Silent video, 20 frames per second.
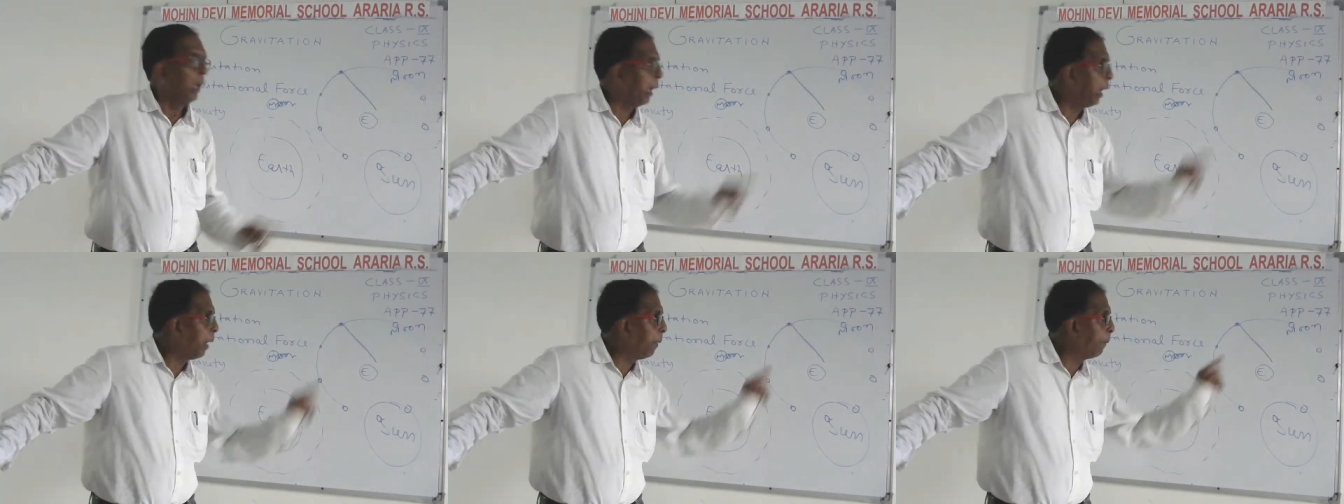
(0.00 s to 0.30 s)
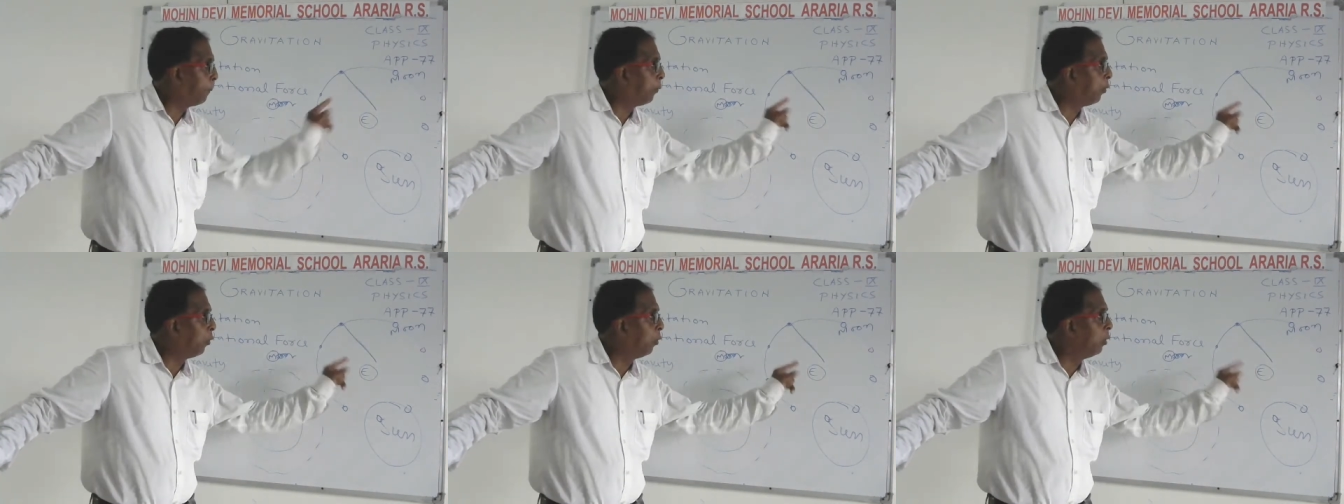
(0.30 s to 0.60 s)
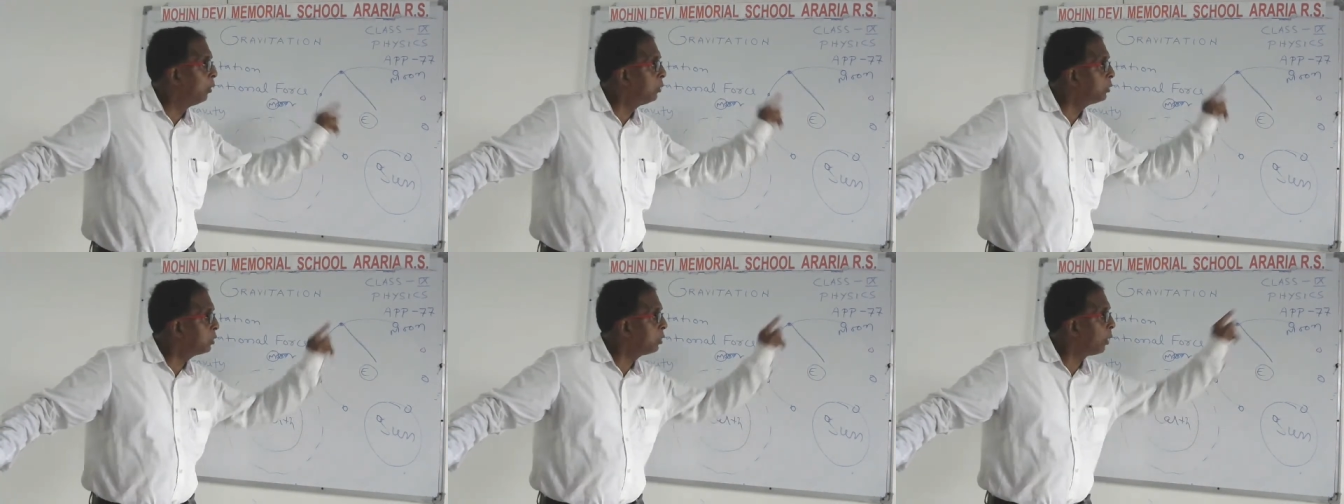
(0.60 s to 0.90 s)
a
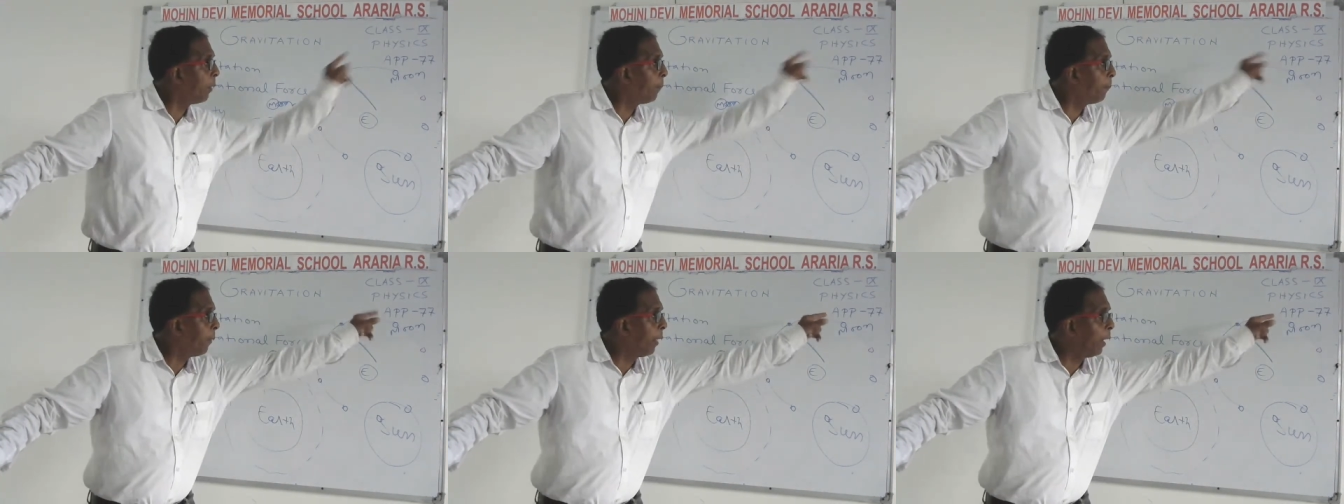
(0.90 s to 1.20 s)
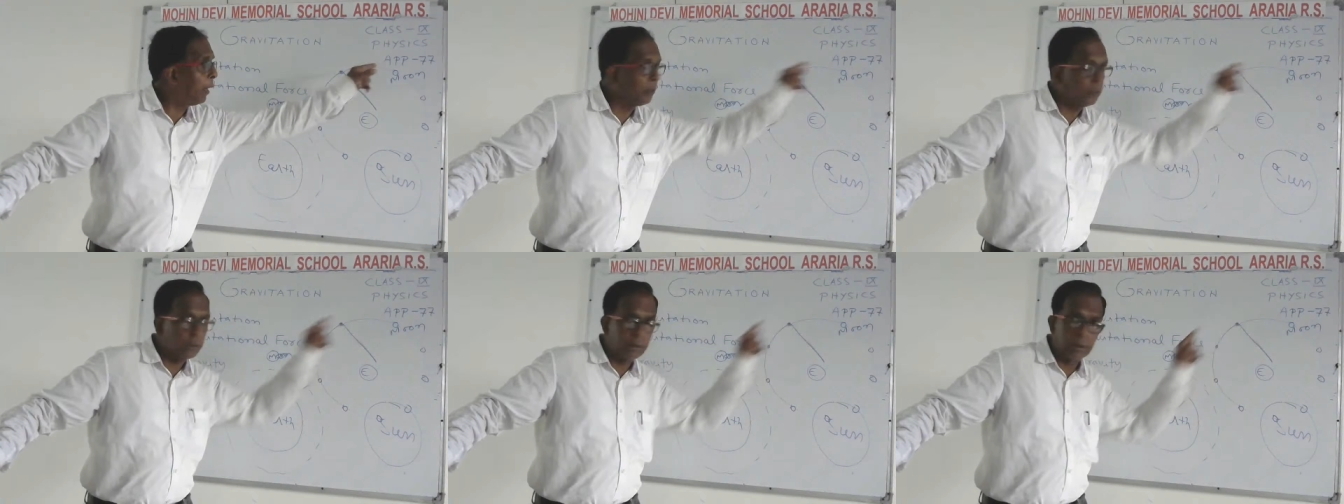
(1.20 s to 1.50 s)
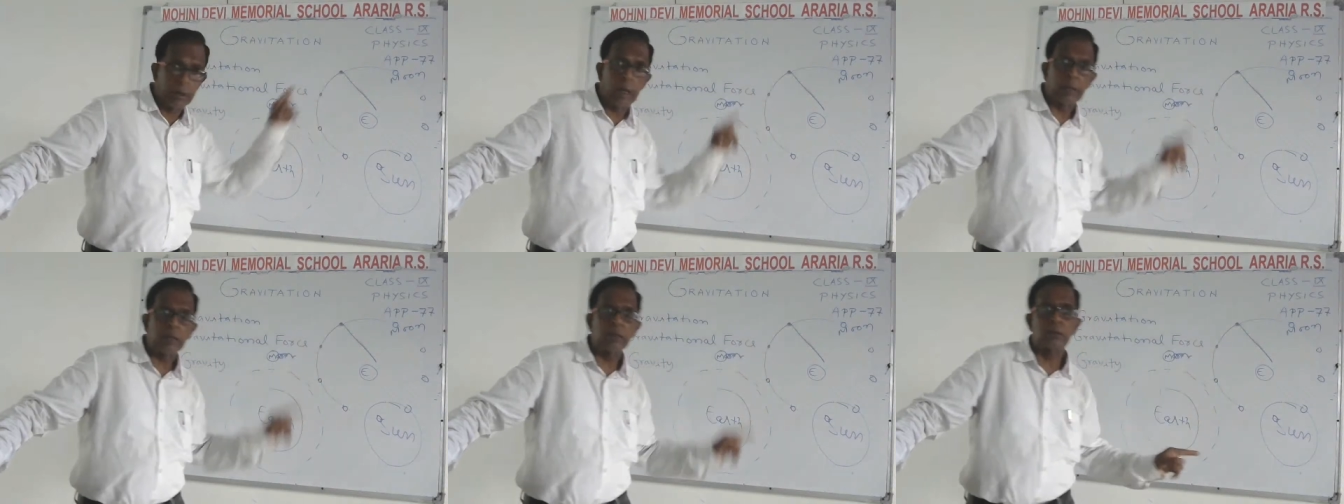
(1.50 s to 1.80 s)
force of
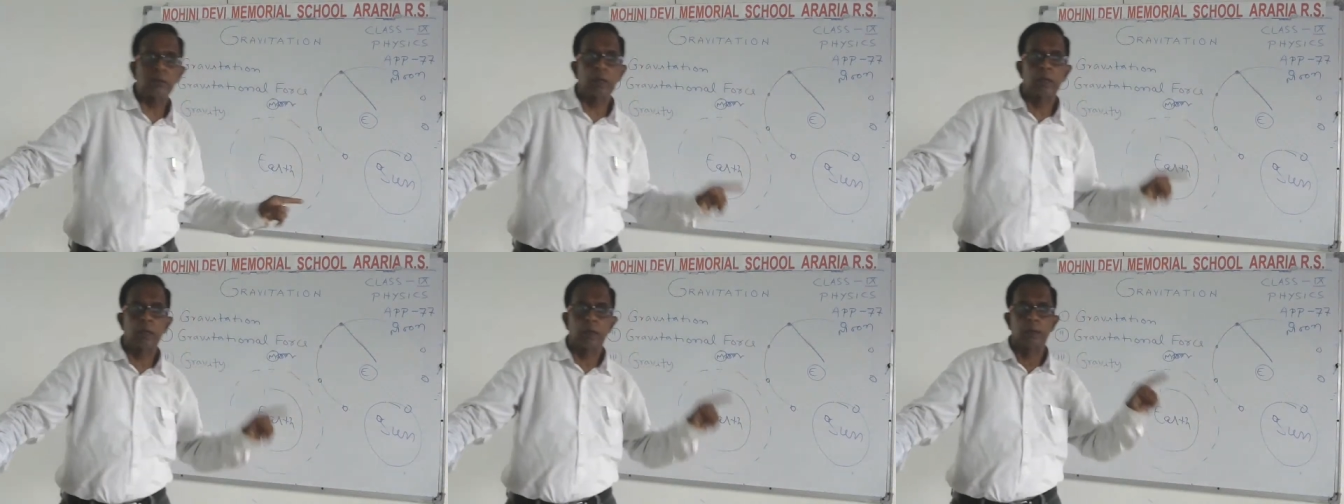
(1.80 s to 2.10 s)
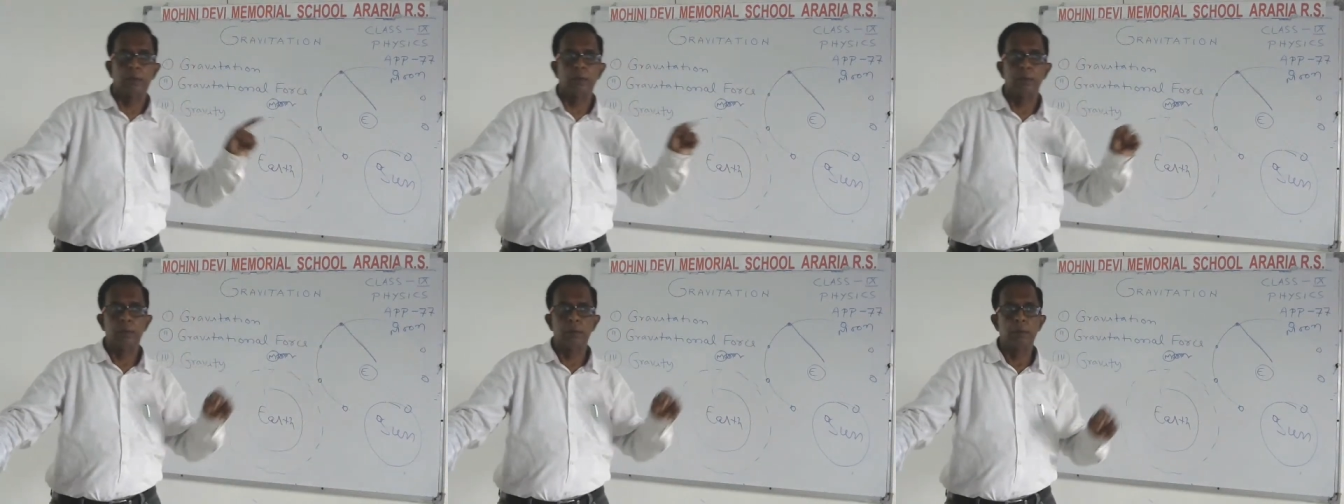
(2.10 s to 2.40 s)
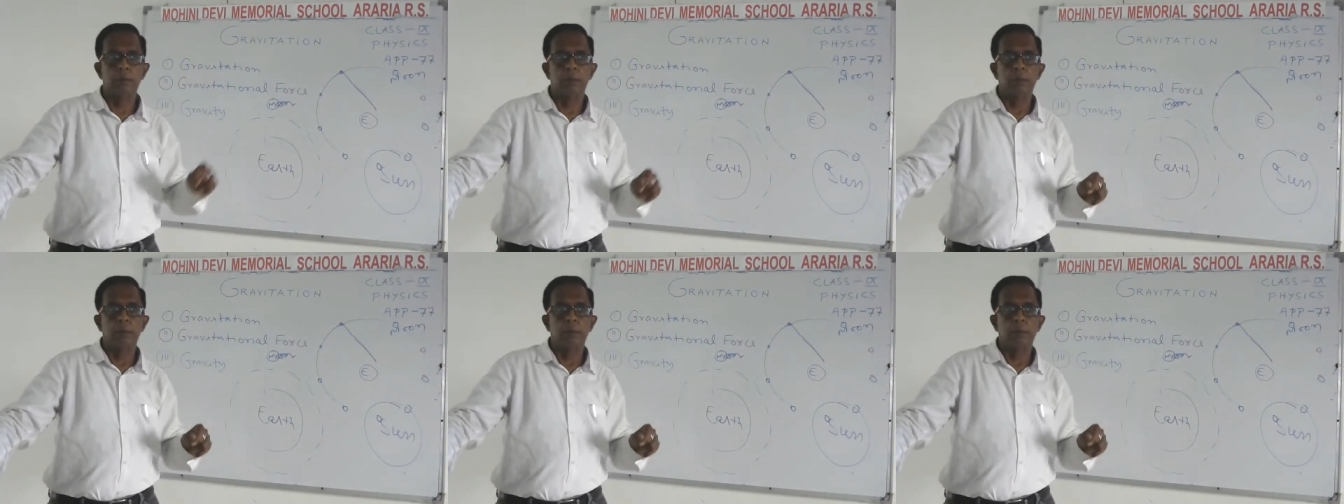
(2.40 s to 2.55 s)
attraction